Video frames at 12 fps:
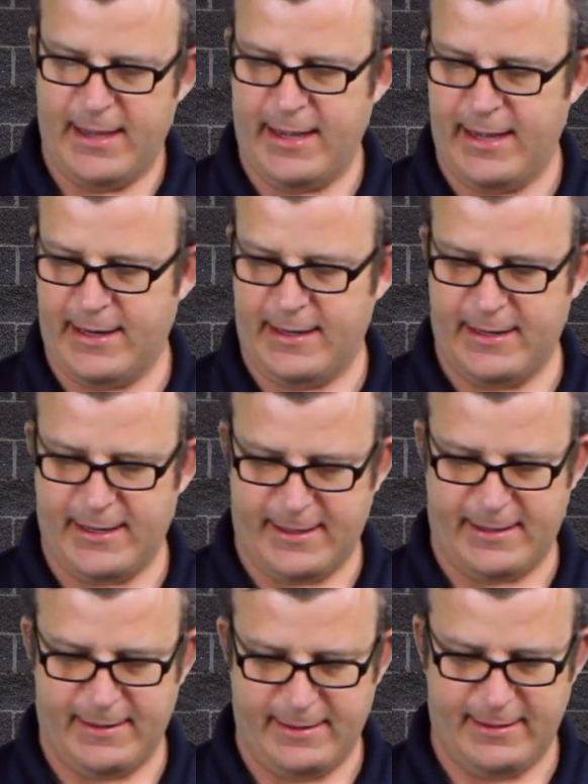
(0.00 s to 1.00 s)
and,
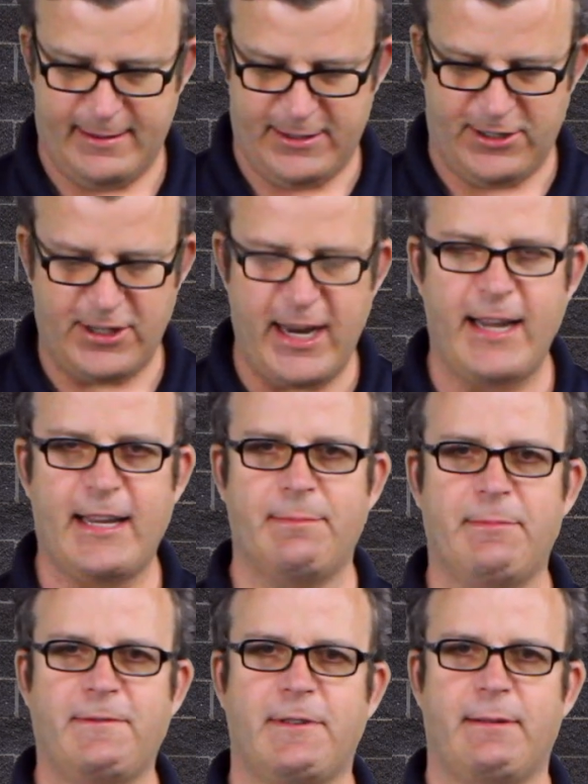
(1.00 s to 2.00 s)
uh, and shake
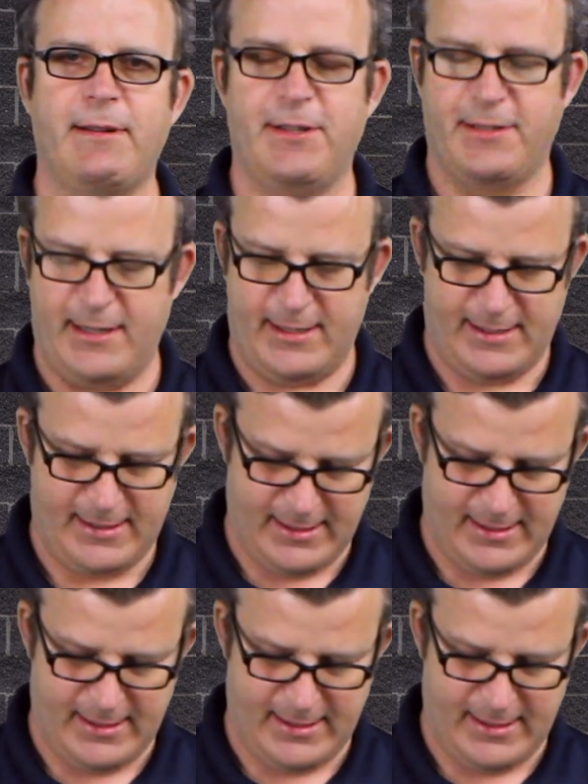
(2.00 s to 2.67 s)
it before we use it.